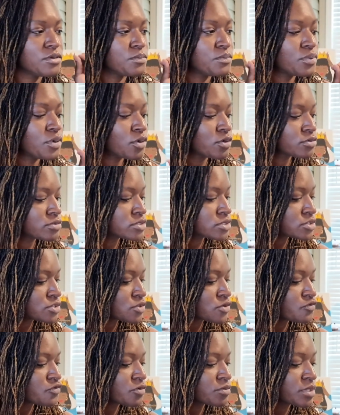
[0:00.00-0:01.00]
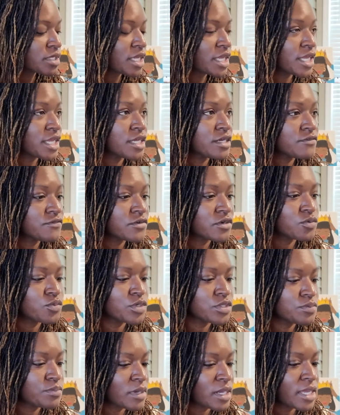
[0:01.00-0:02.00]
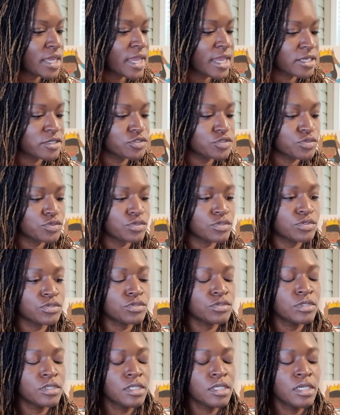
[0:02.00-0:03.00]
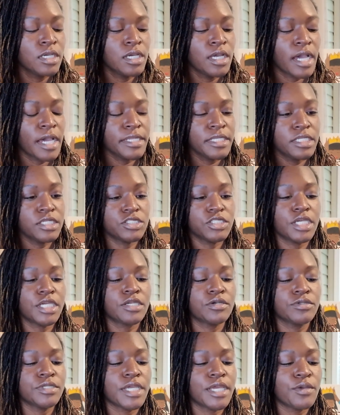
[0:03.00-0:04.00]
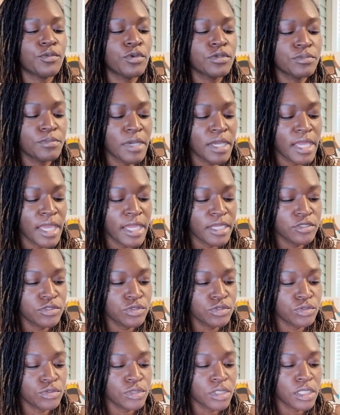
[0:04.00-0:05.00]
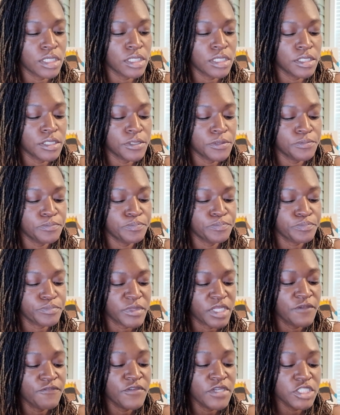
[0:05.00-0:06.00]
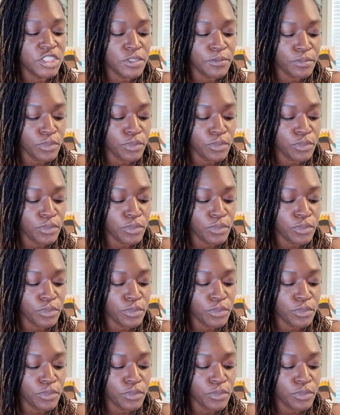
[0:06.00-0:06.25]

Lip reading: poster from Canva with my actual I need to check on that. With my actual vision